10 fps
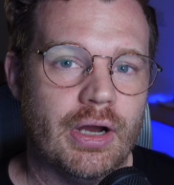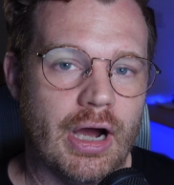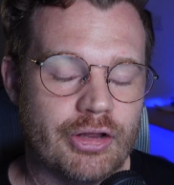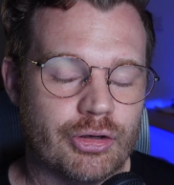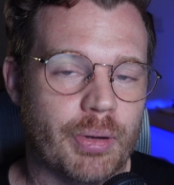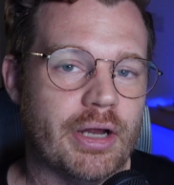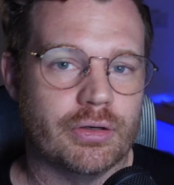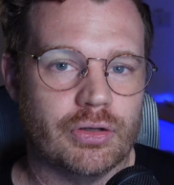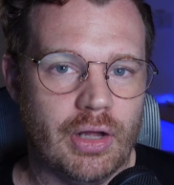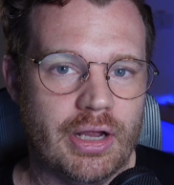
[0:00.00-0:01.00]
either by
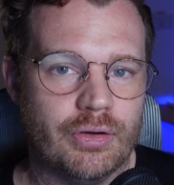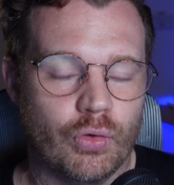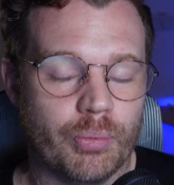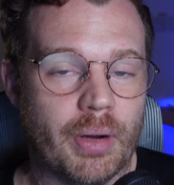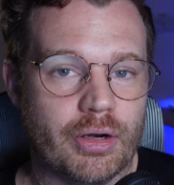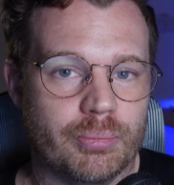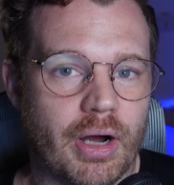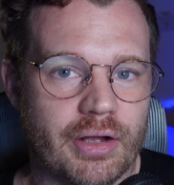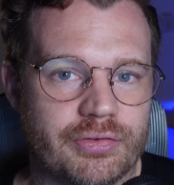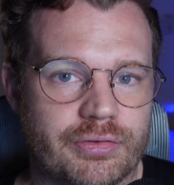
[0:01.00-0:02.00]
your client or by your
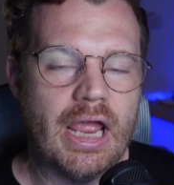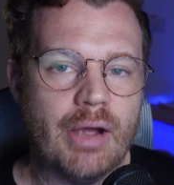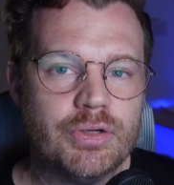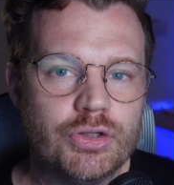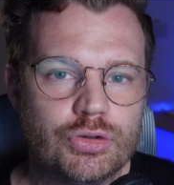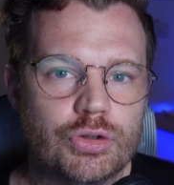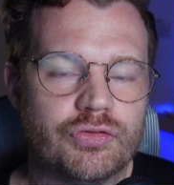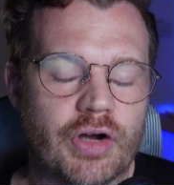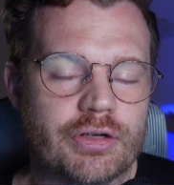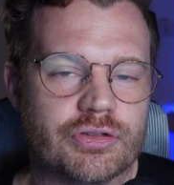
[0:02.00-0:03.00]
boss. And when you do
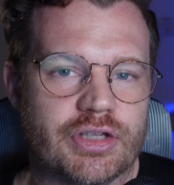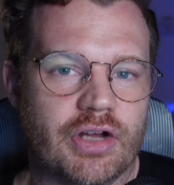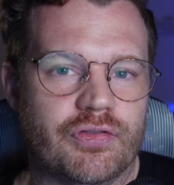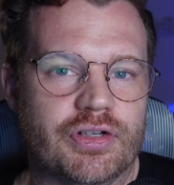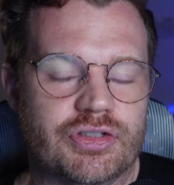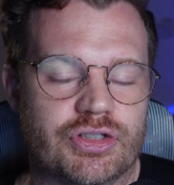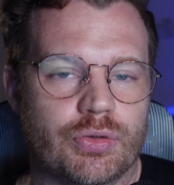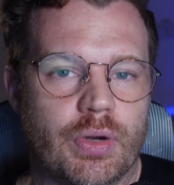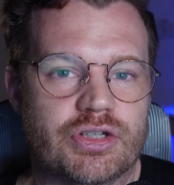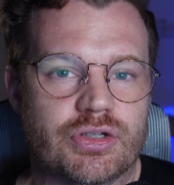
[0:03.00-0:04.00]
find yourself in a
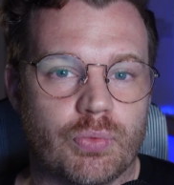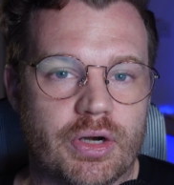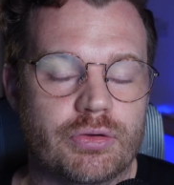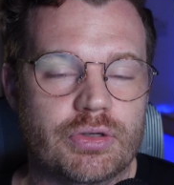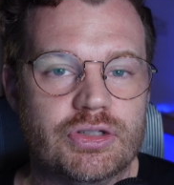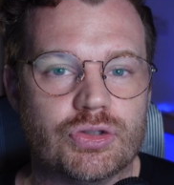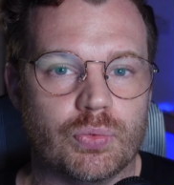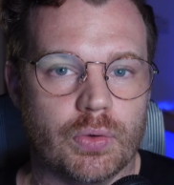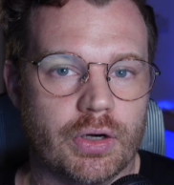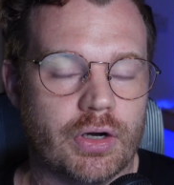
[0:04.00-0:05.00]
situation where you need to
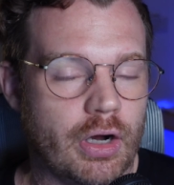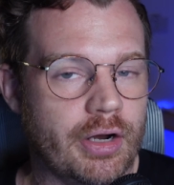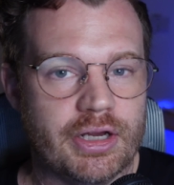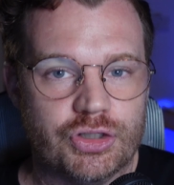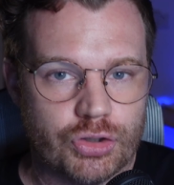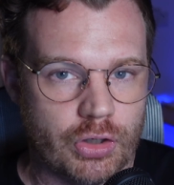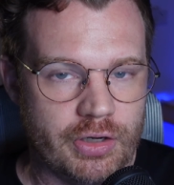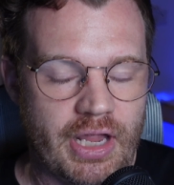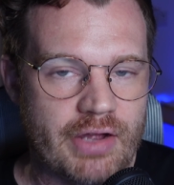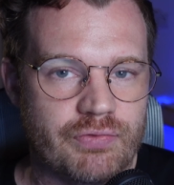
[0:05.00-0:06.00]
work on a
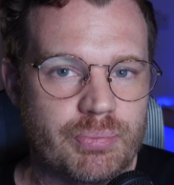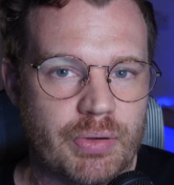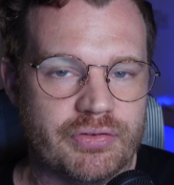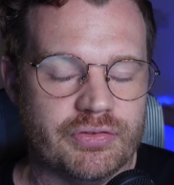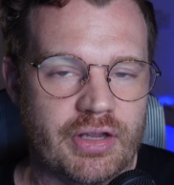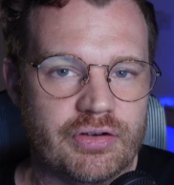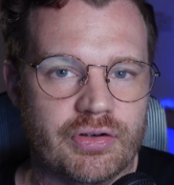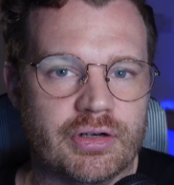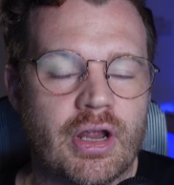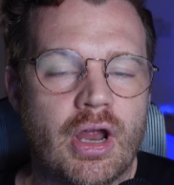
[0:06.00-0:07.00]
chart-heavy
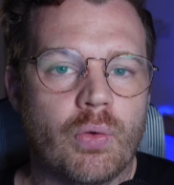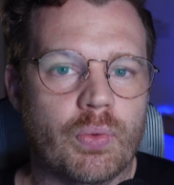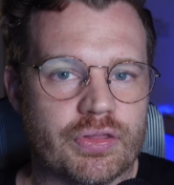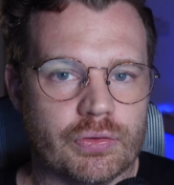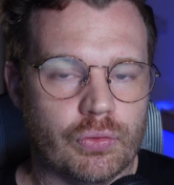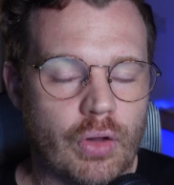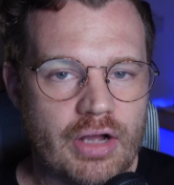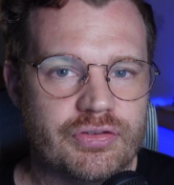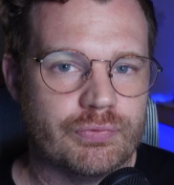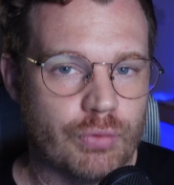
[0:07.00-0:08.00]
presentation with
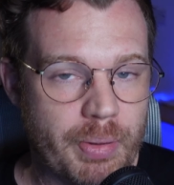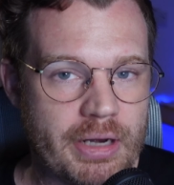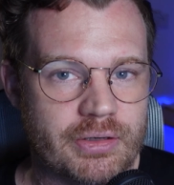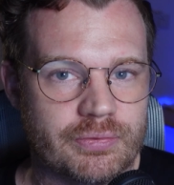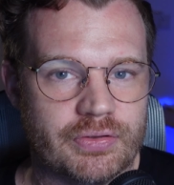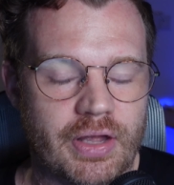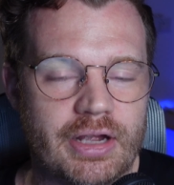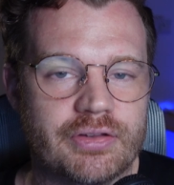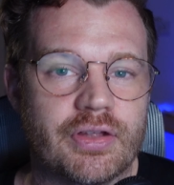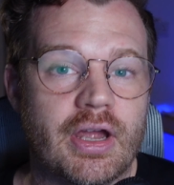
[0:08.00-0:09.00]
lots of repetitive
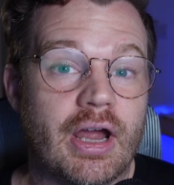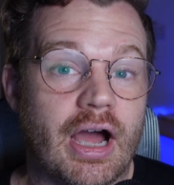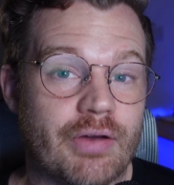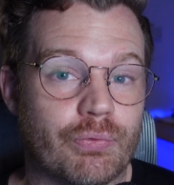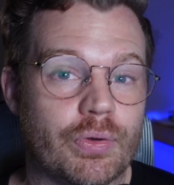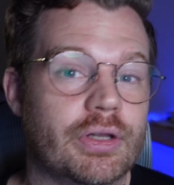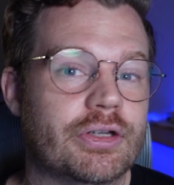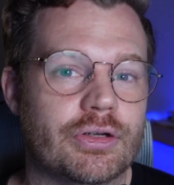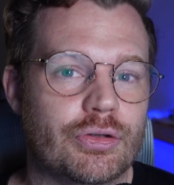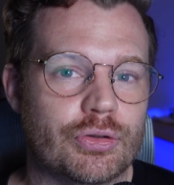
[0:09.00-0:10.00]
slides, I have really
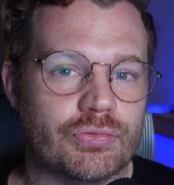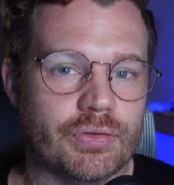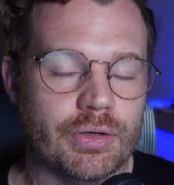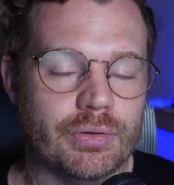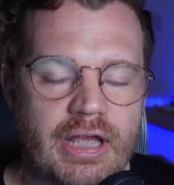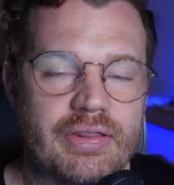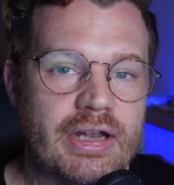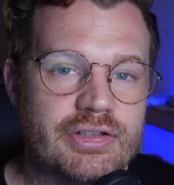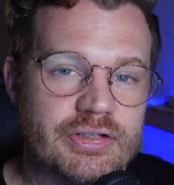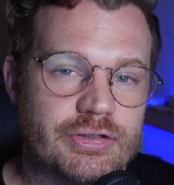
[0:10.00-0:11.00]
good news for you. And
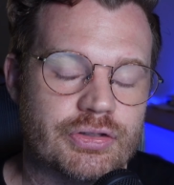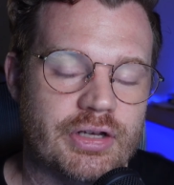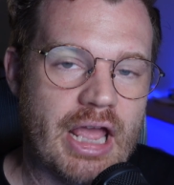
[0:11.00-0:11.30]
that is that there's an